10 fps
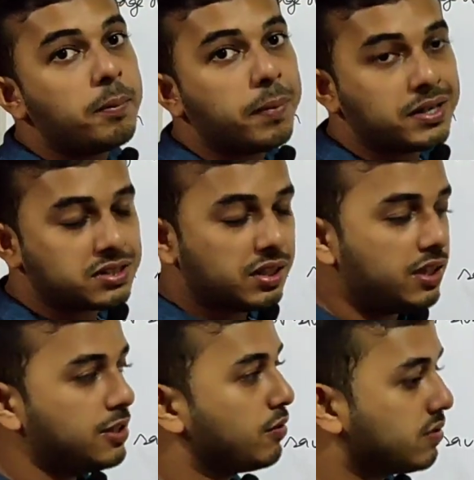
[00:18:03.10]

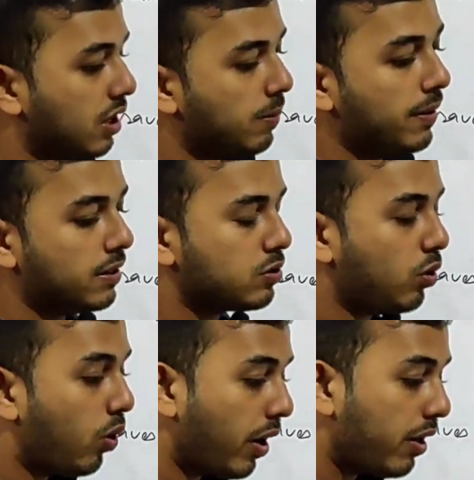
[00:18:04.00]
percentage of savings.
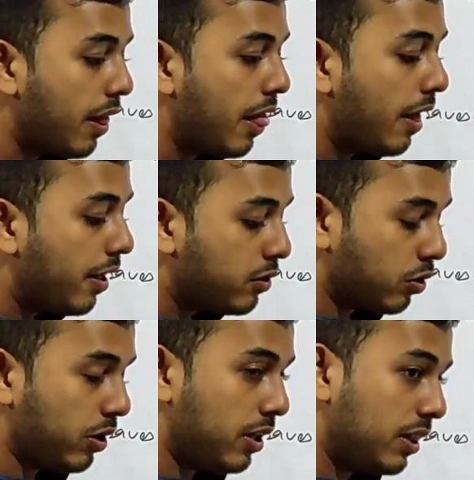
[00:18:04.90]

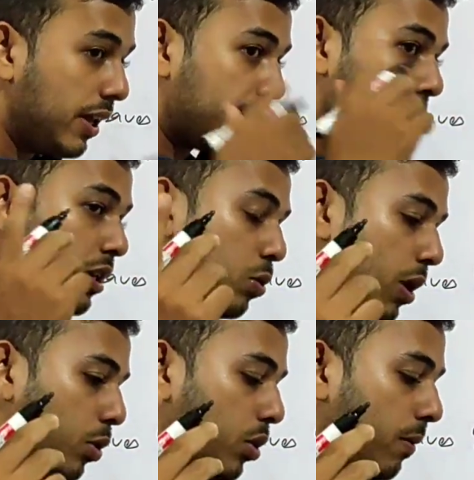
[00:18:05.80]
So in that case
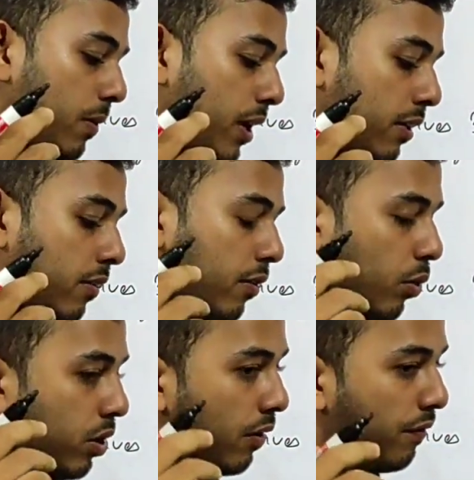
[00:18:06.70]
what we have done,
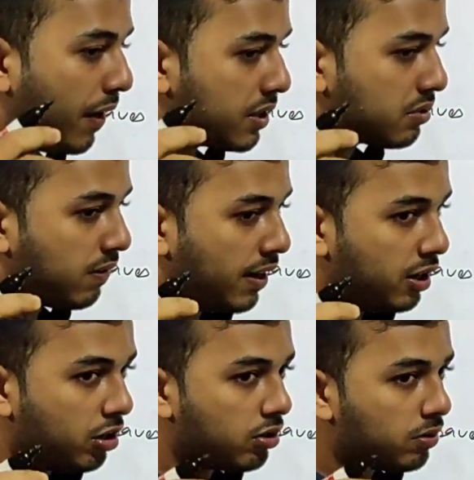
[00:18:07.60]
we have first
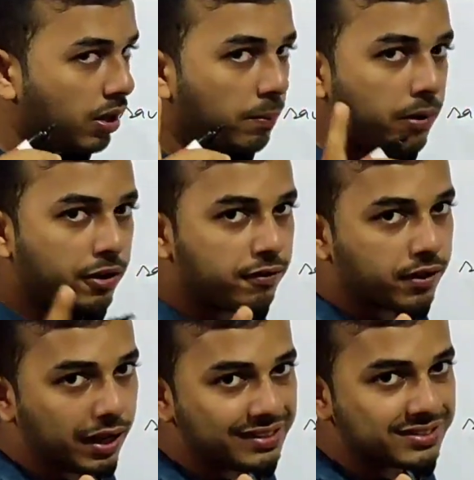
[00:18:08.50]
find out number
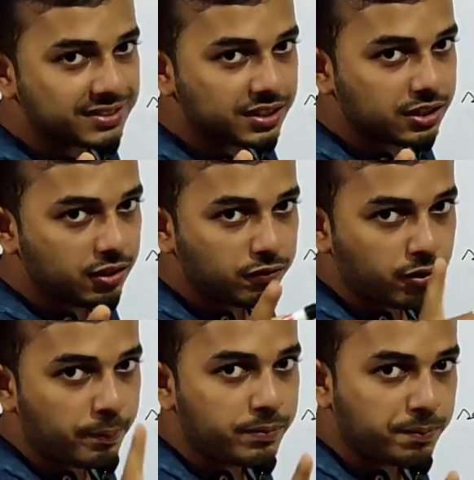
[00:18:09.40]
of girls, isn't it,
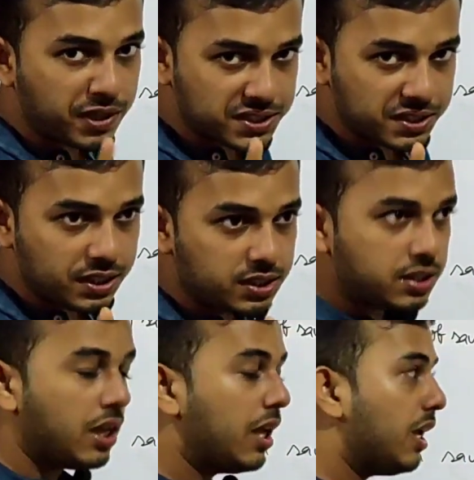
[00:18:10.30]
from percentage.
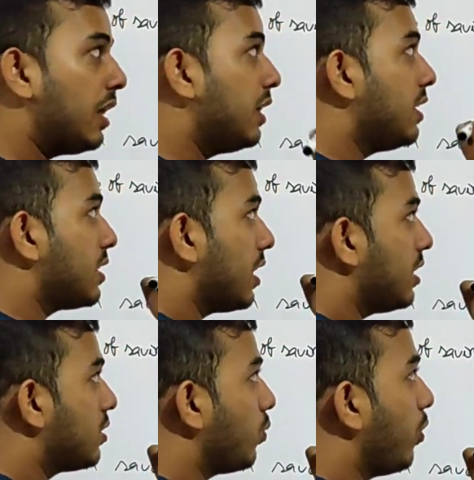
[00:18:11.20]
In this
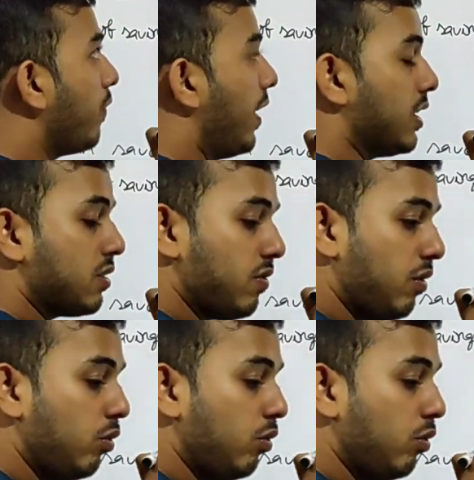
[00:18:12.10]
case we first